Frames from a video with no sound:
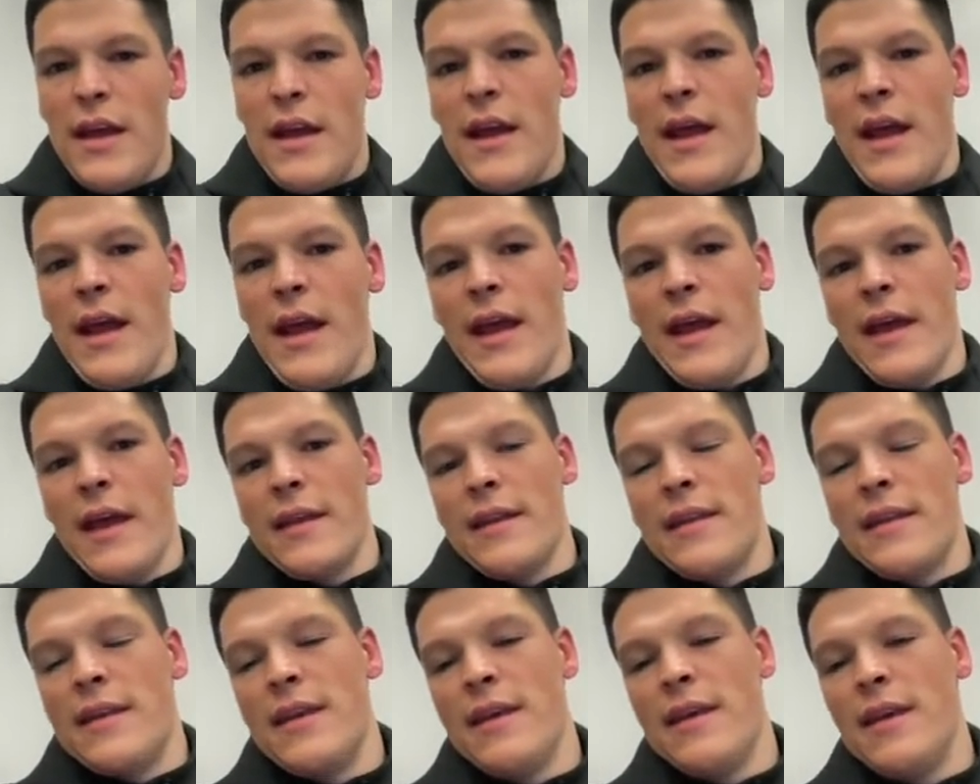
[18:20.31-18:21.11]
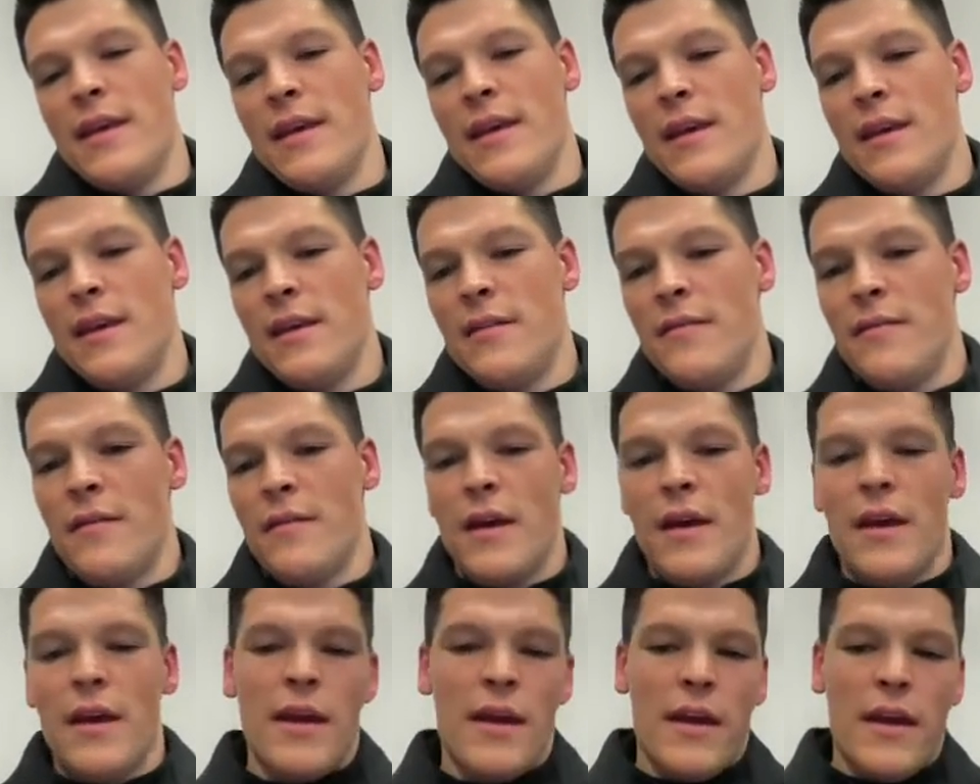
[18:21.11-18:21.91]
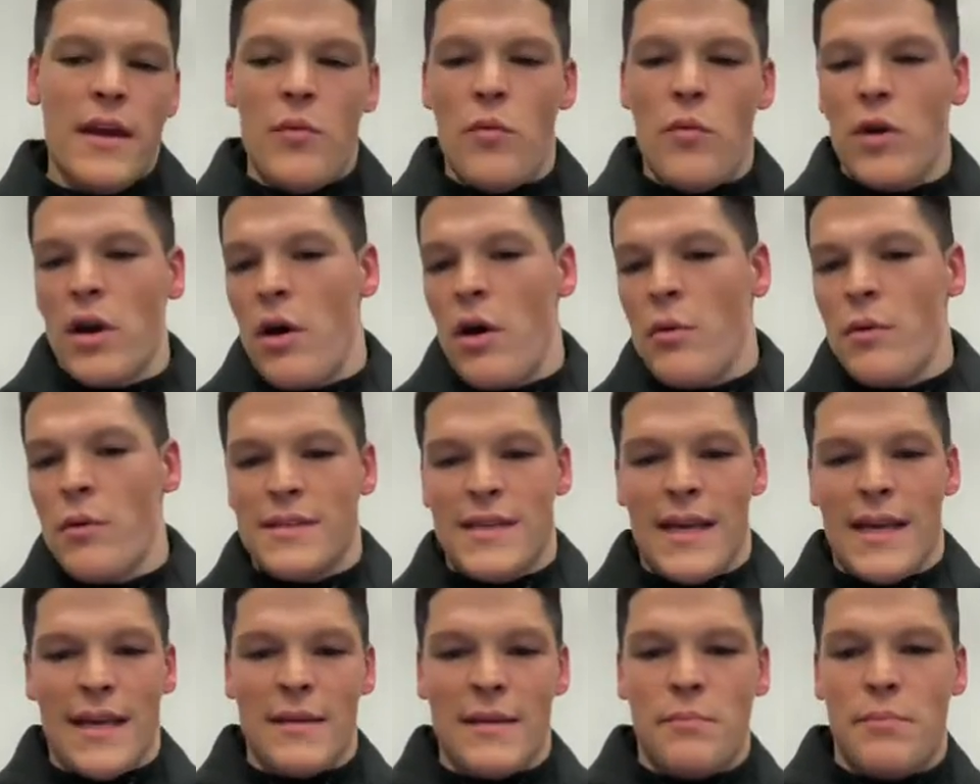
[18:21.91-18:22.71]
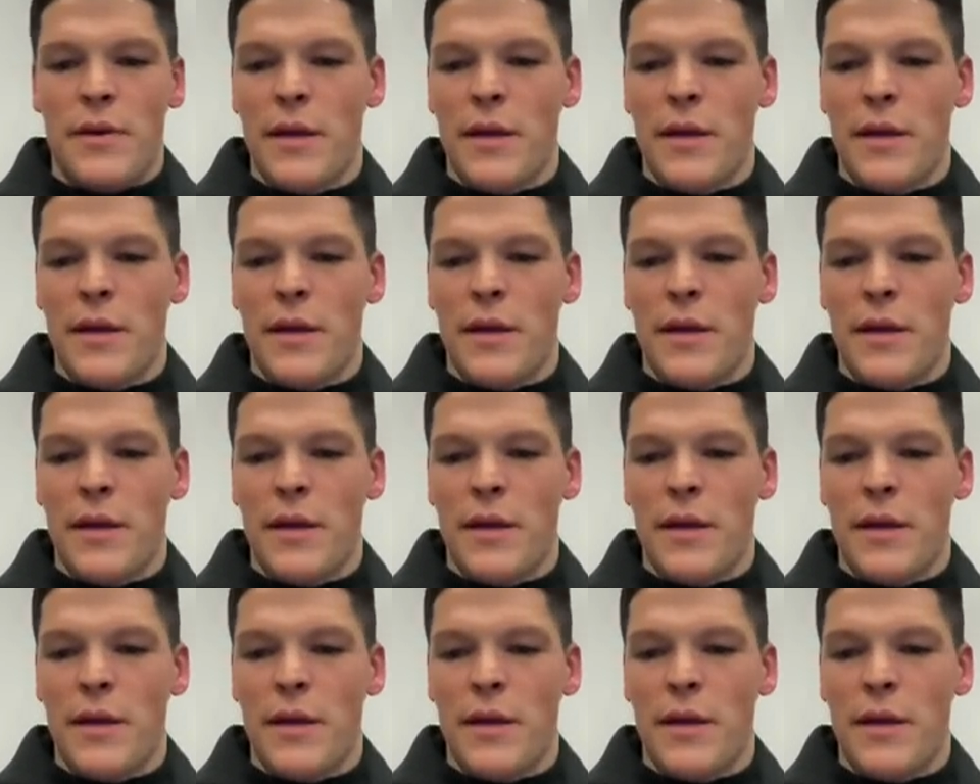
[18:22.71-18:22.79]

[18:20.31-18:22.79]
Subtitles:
and he would always like